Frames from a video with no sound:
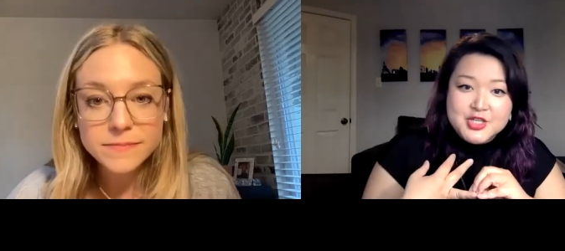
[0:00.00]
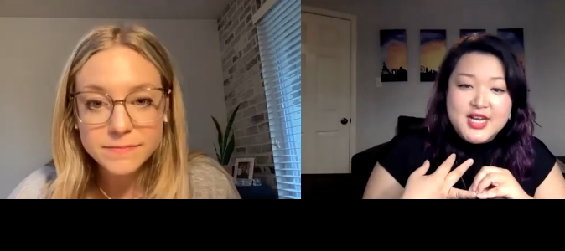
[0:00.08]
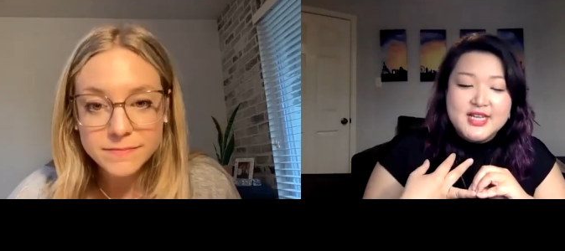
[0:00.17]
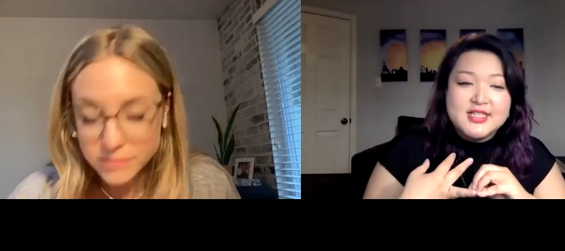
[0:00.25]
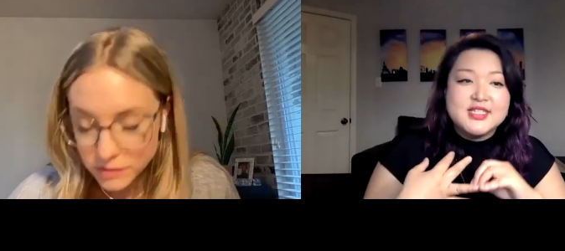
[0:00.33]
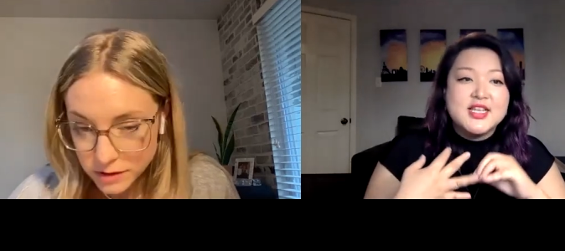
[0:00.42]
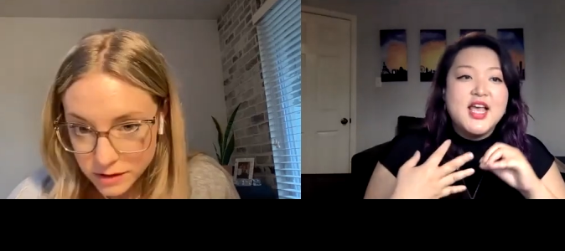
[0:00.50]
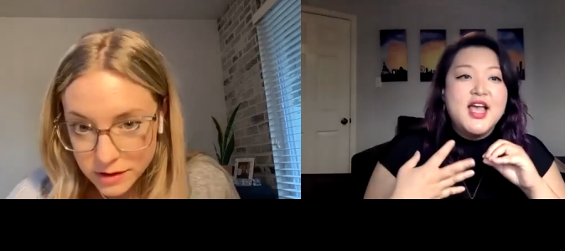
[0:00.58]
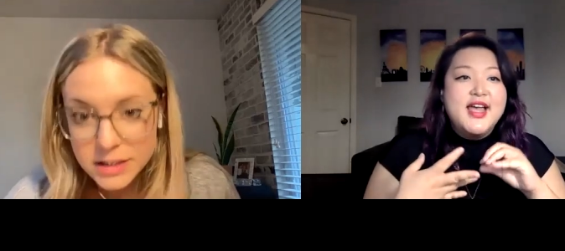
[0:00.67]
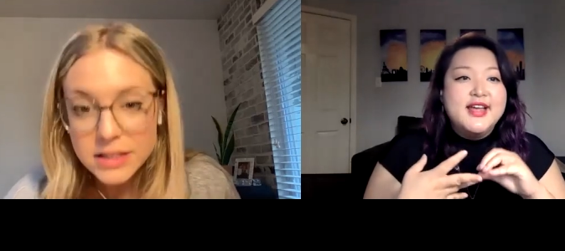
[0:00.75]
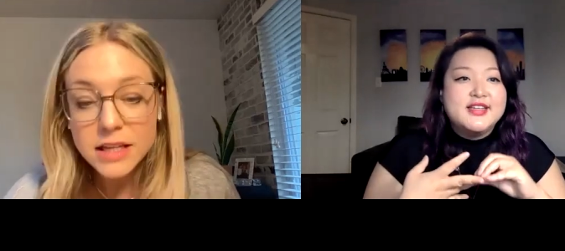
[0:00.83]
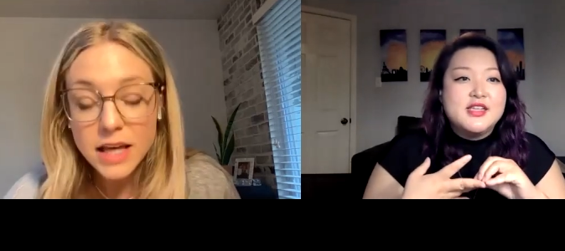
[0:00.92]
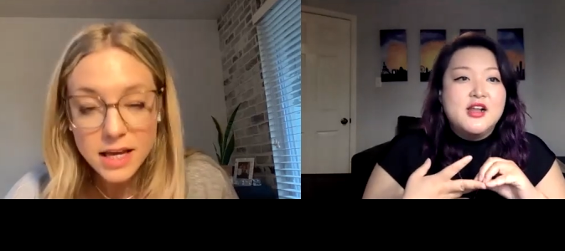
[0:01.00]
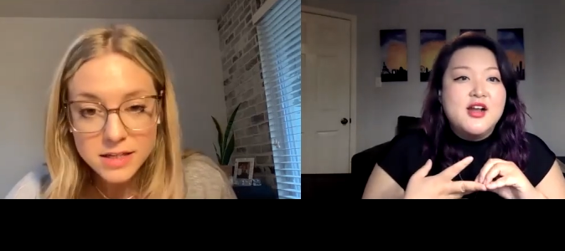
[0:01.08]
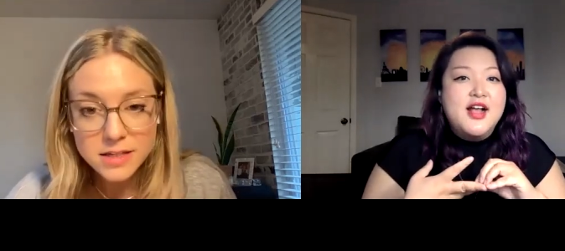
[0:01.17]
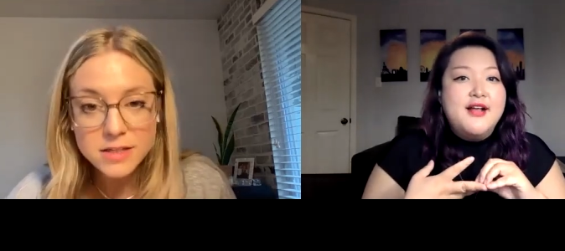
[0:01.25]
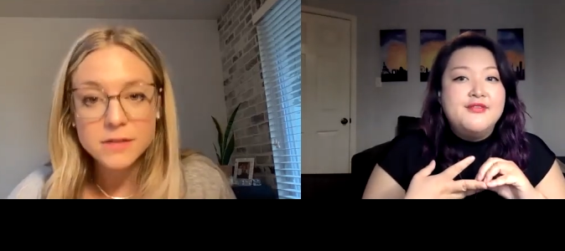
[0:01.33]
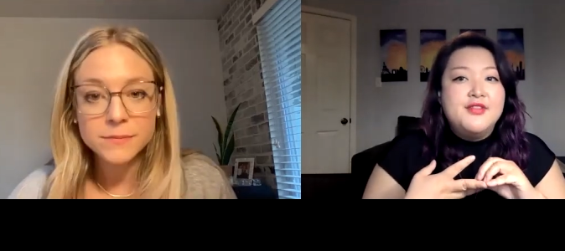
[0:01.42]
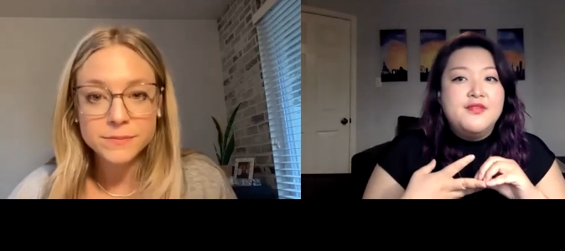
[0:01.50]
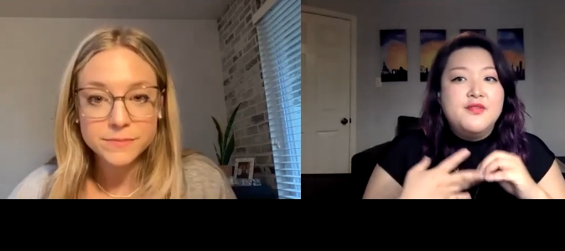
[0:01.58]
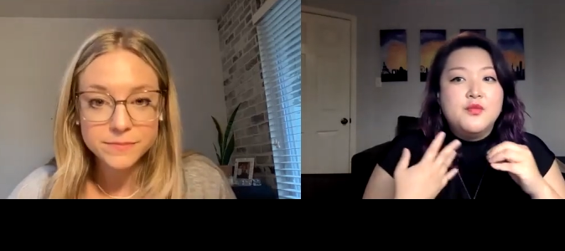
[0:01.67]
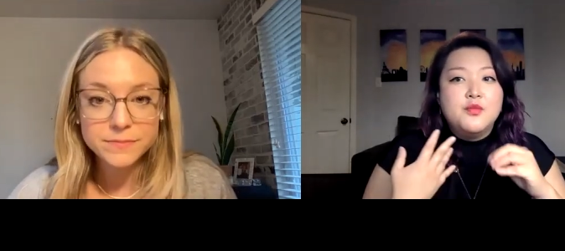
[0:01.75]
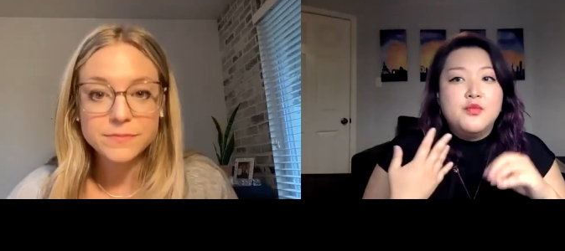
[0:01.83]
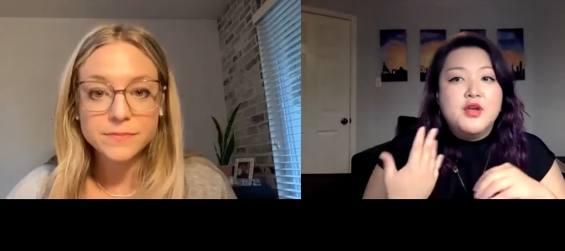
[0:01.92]
Speaker 1: traits, etc. Yes. And
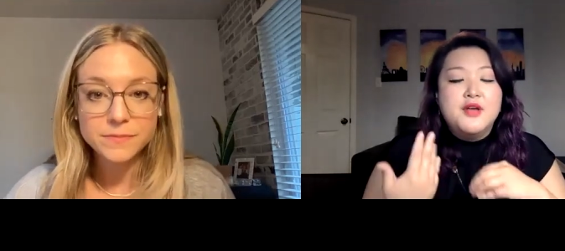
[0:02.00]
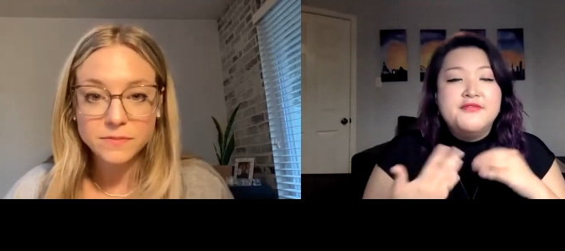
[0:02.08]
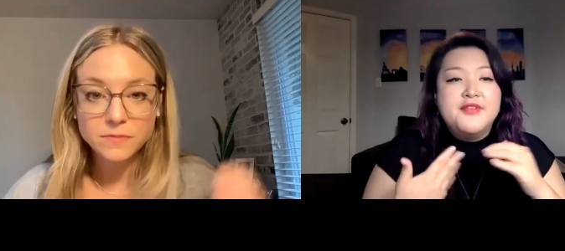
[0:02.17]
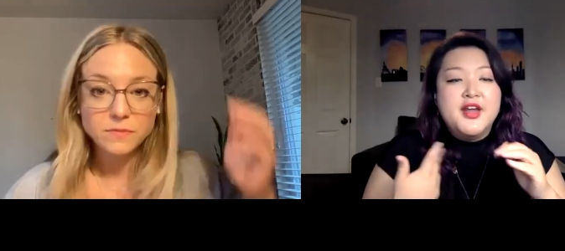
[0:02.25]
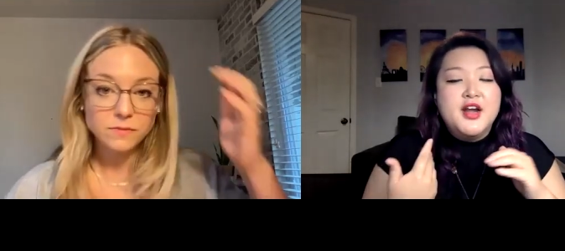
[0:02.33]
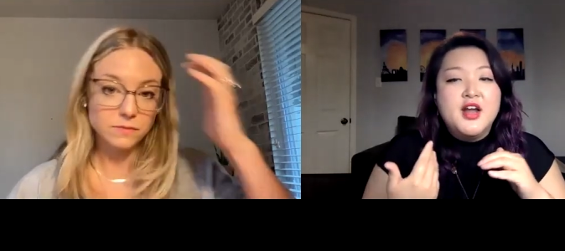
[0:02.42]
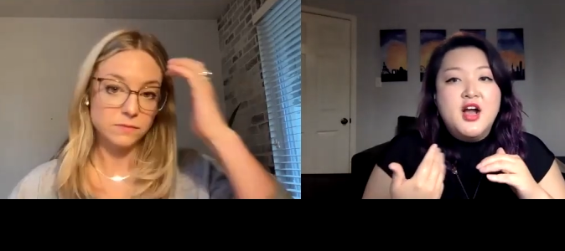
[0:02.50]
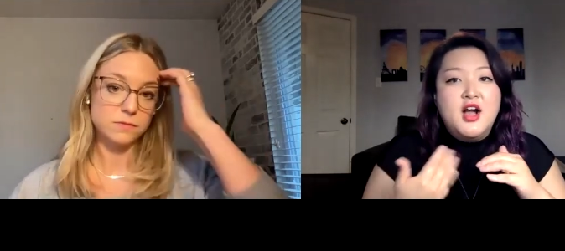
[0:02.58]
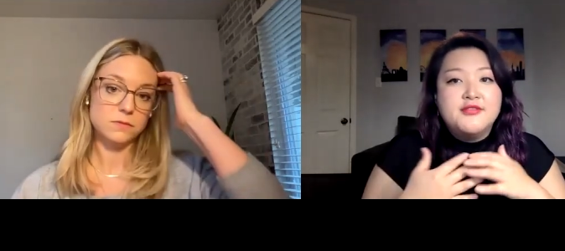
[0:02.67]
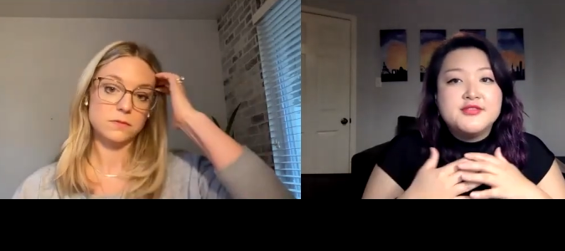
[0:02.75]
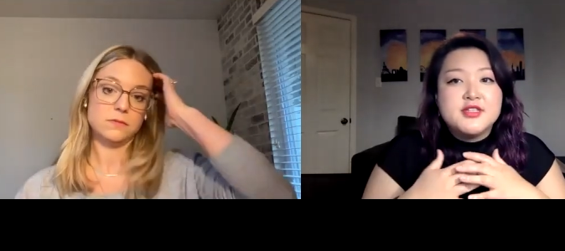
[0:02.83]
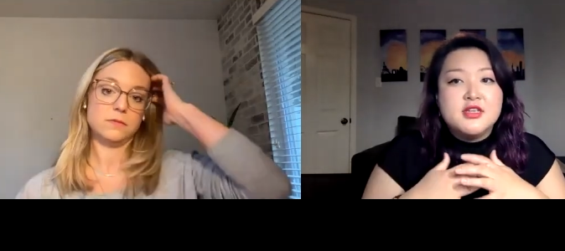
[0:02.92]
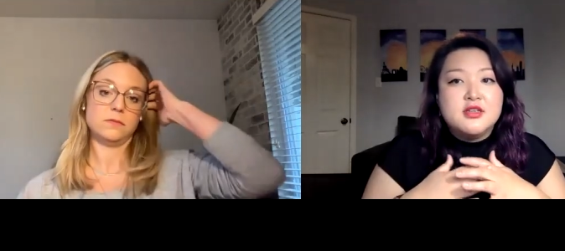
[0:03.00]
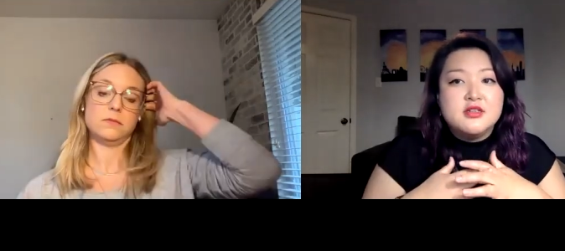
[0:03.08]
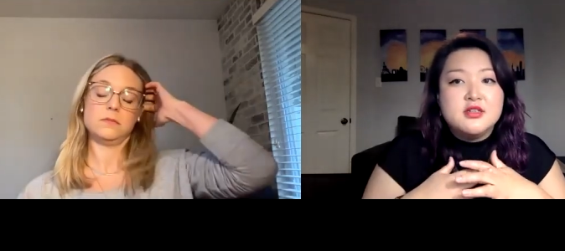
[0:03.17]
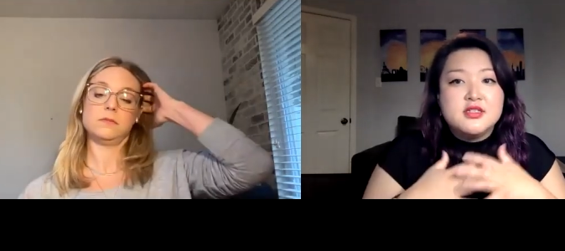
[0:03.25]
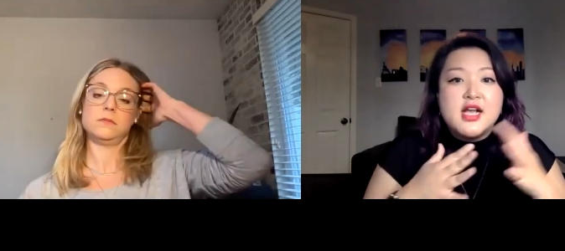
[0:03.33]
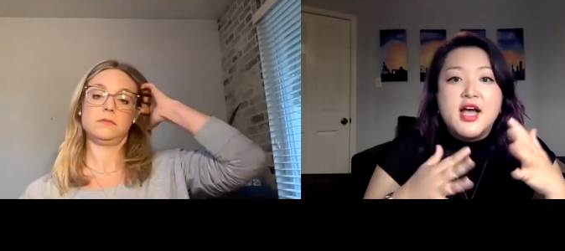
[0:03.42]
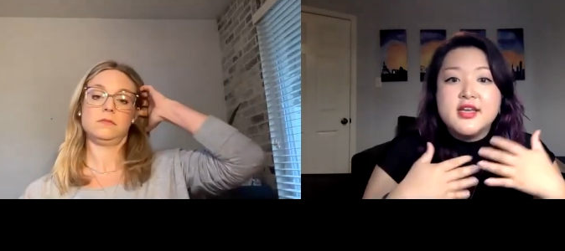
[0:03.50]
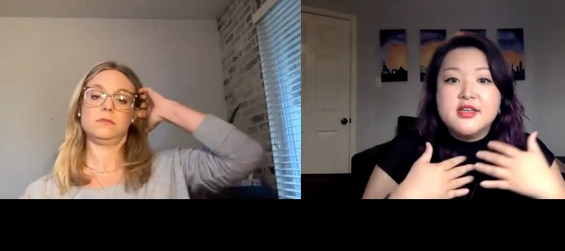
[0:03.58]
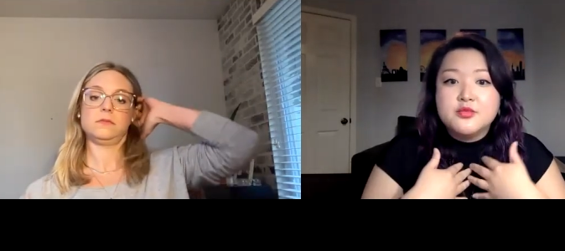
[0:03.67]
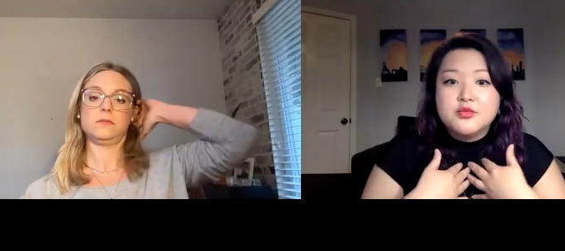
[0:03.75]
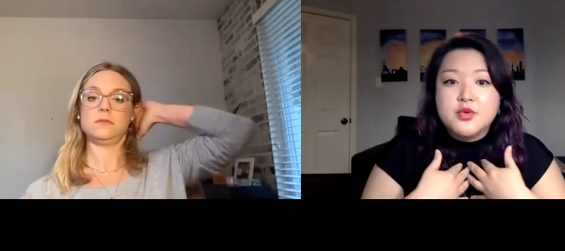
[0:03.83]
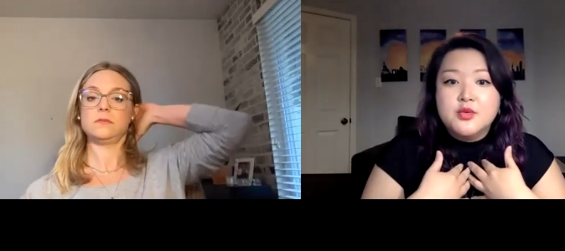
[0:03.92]
then very often, because
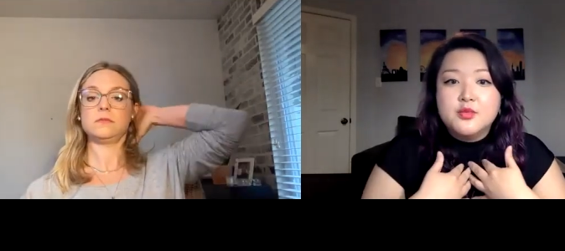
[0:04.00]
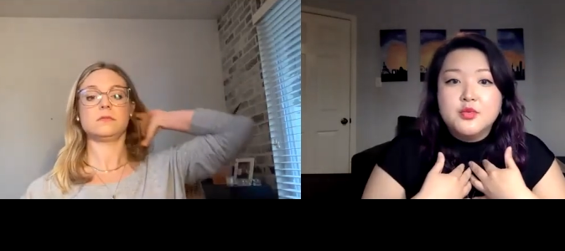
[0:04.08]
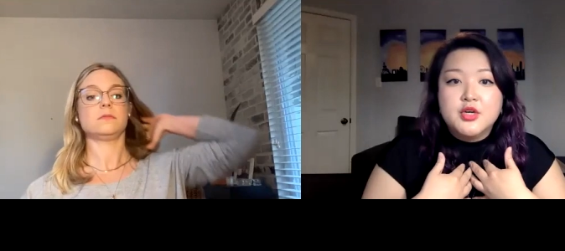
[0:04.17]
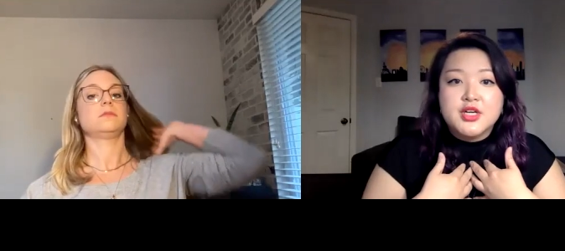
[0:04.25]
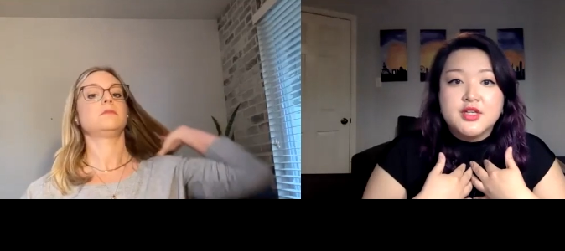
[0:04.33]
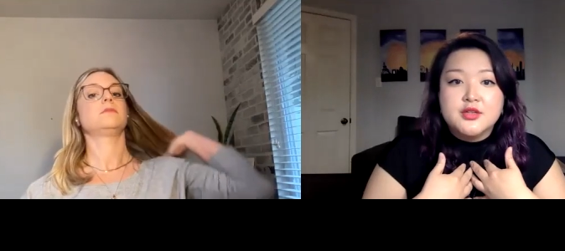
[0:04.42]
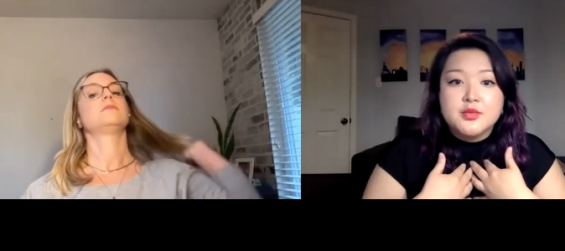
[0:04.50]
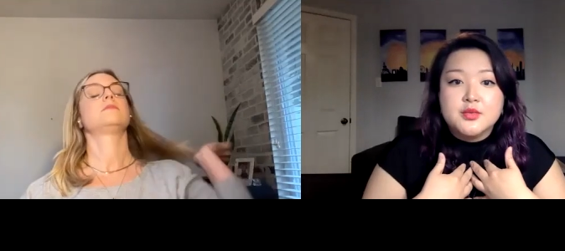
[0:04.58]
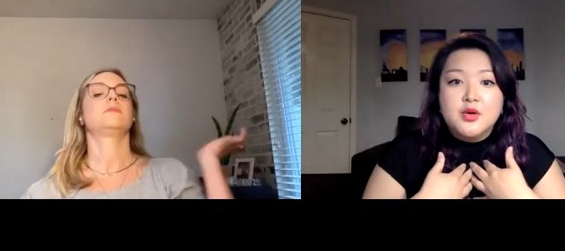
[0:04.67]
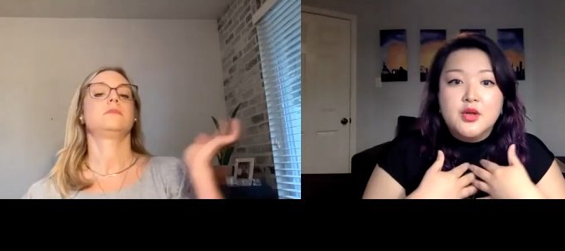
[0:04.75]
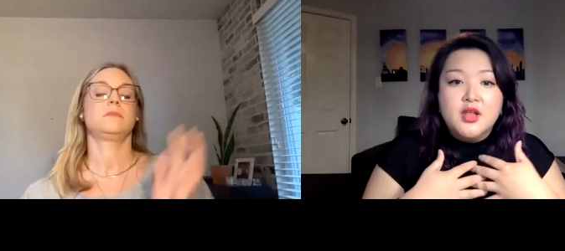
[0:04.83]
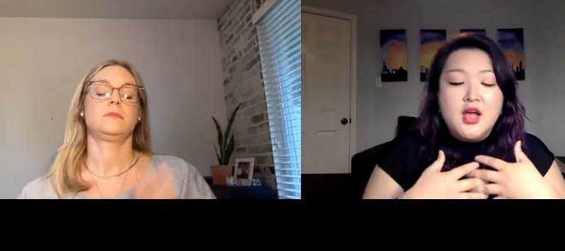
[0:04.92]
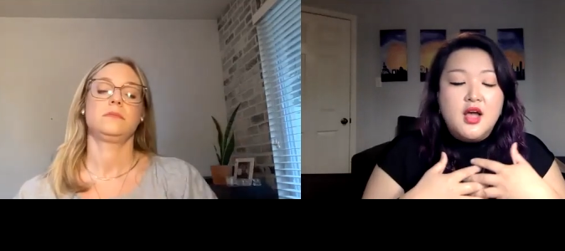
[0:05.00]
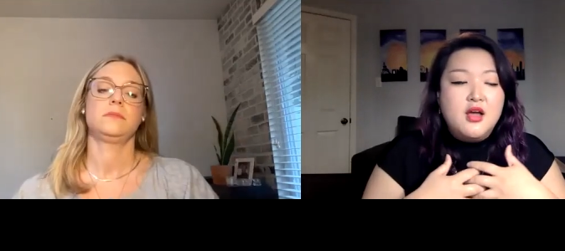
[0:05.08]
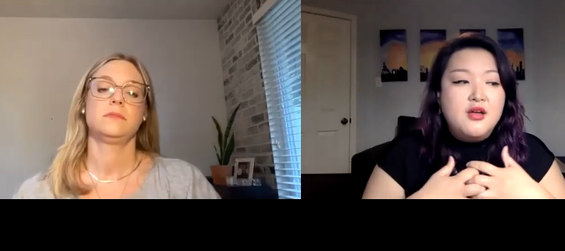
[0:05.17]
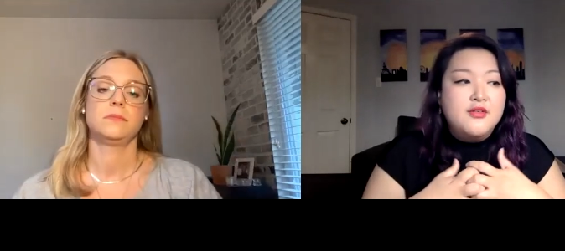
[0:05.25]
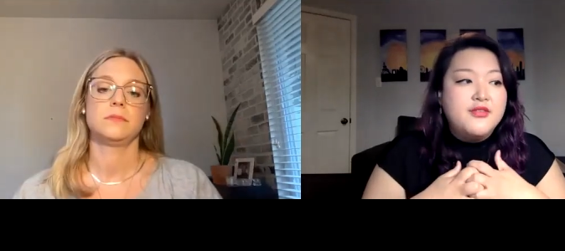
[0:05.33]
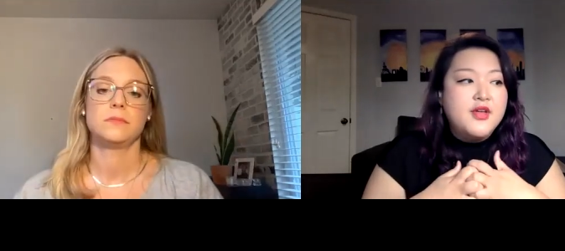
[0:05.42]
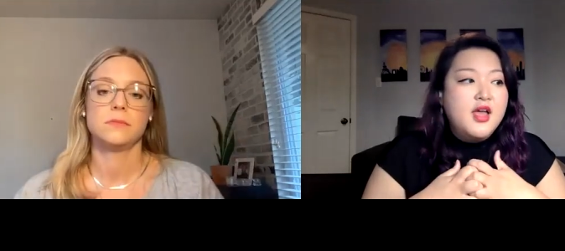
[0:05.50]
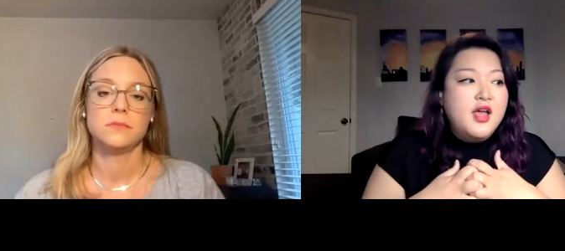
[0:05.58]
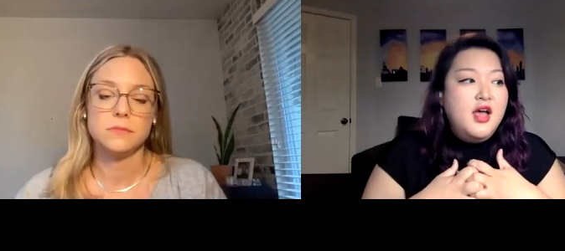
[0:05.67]
I ro- work in the role of